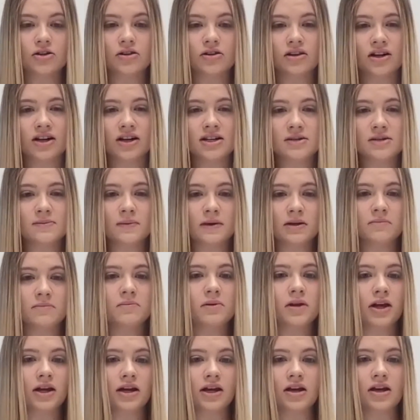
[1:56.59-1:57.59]
There has been
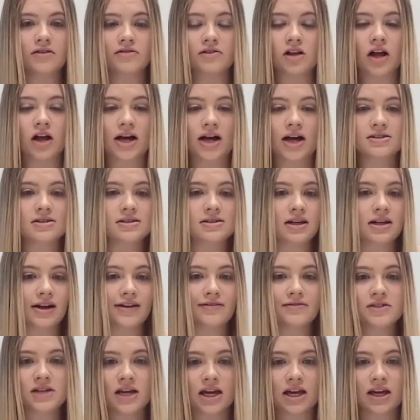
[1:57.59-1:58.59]
plenty of classes that
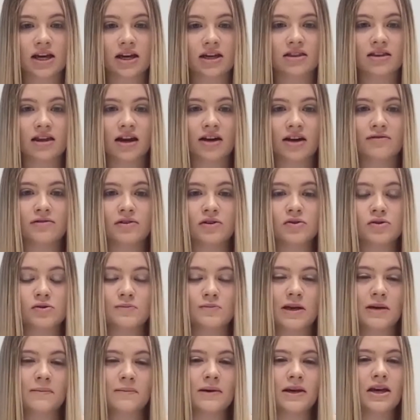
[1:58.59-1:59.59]
I've taken that I've used
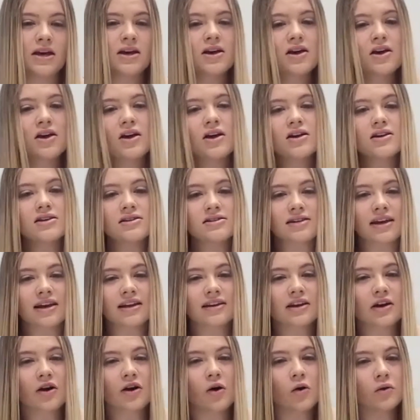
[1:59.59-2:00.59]
maybe
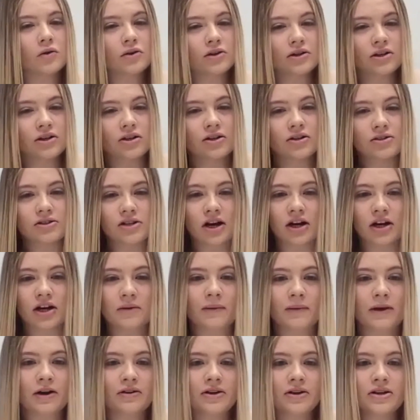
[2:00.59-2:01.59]
slightly older
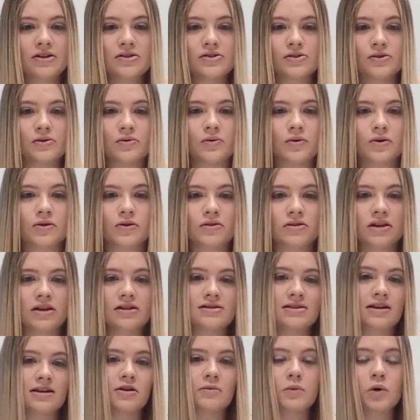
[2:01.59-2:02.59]
documentaries or
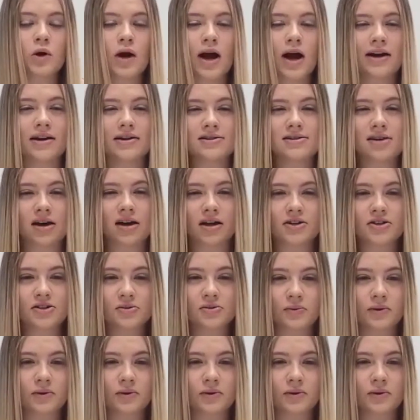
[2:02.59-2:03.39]
things that are more out of touch